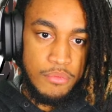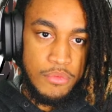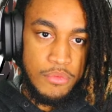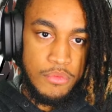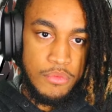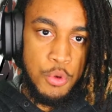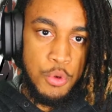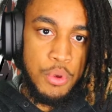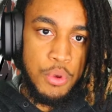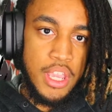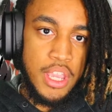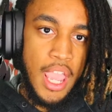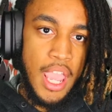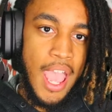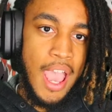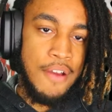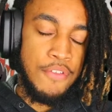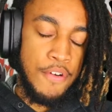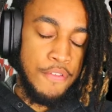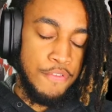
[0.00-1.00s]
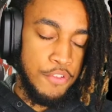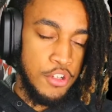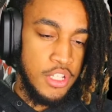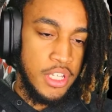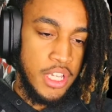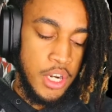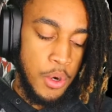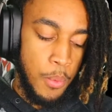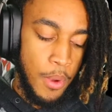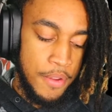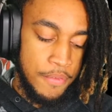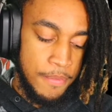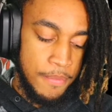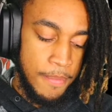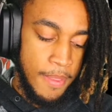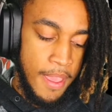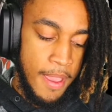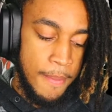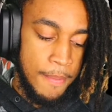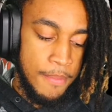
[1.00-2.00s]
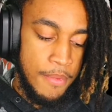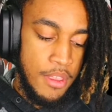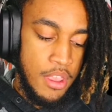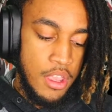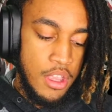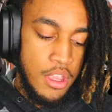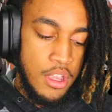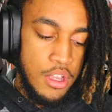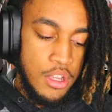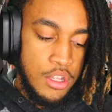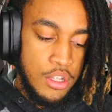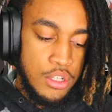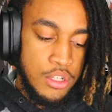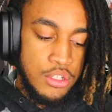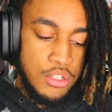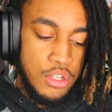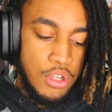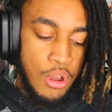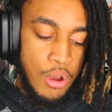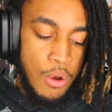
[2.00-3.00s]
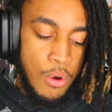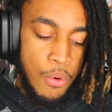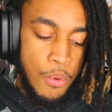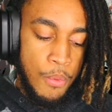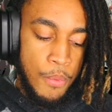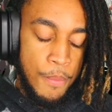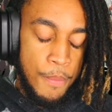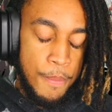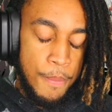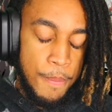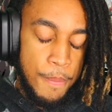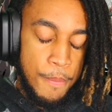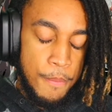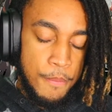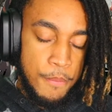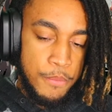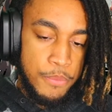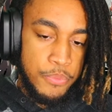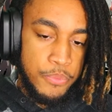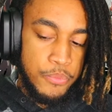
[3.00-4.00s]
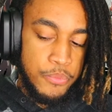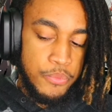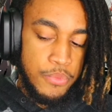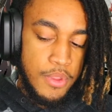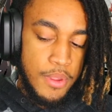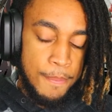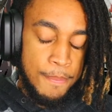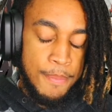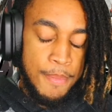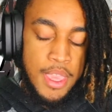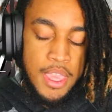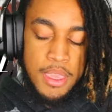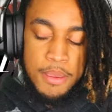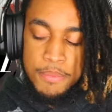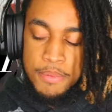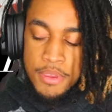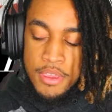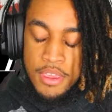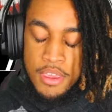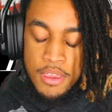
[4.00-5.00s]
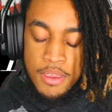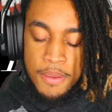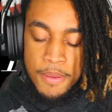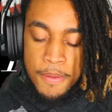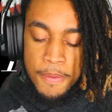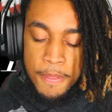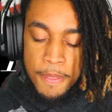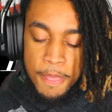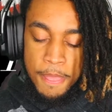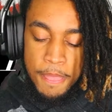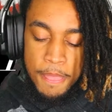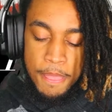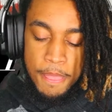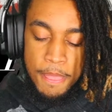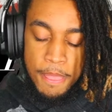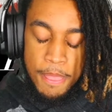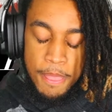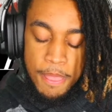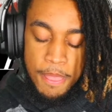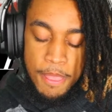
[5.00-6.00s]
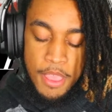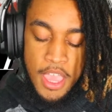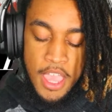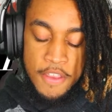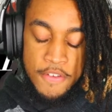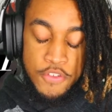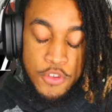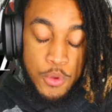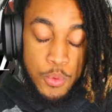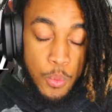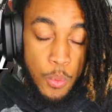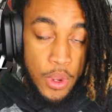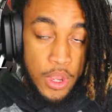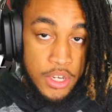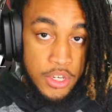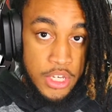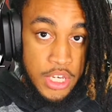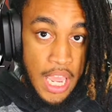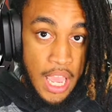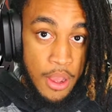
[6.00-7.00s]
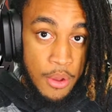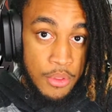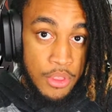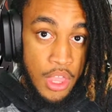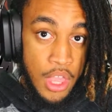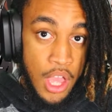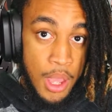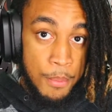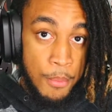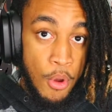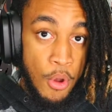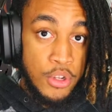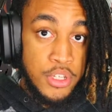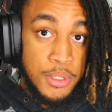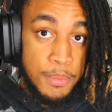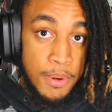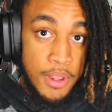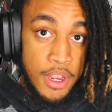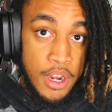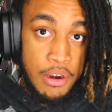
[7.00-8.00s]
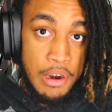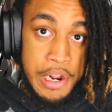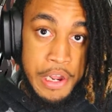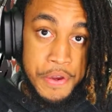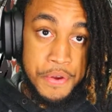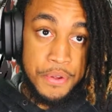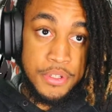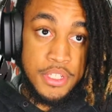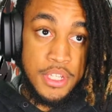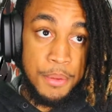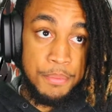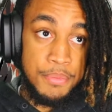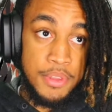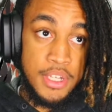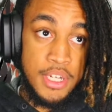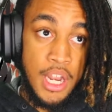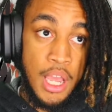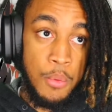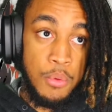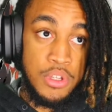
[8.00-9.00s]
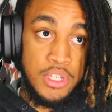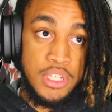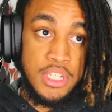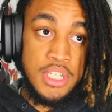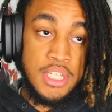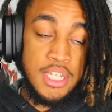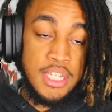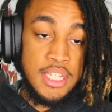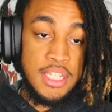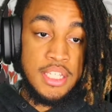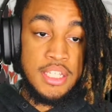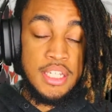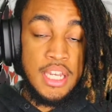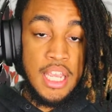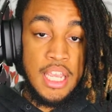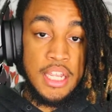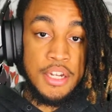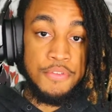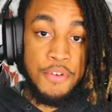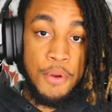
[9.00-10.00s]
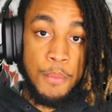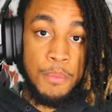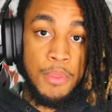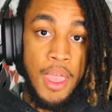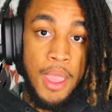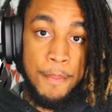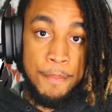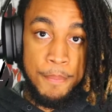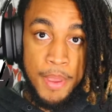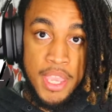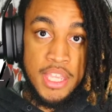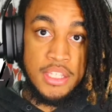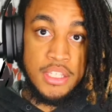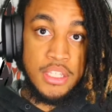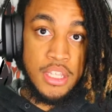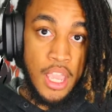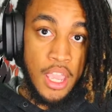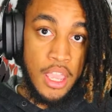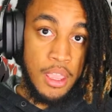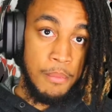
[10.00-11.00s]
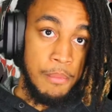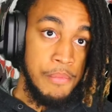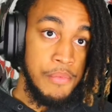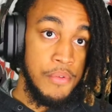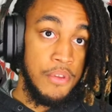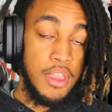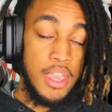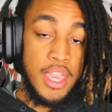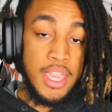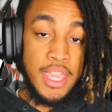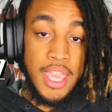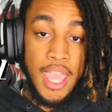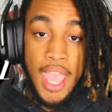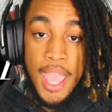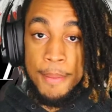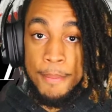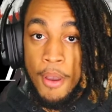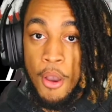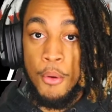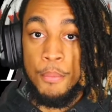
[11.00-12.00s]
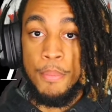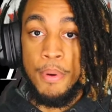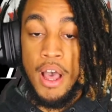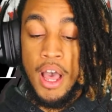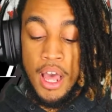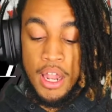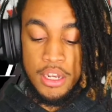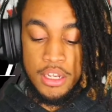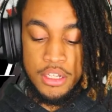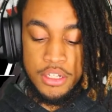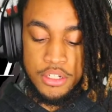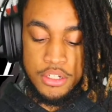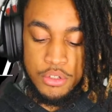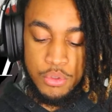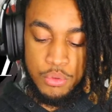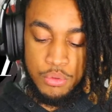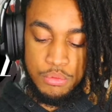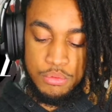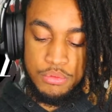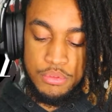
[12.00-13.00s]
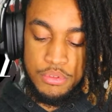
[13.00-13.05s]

you can't ever fully get away from that. So maybe if you went down a multiplayer route, something that was distinct from that base game, it came out polished. Ooh,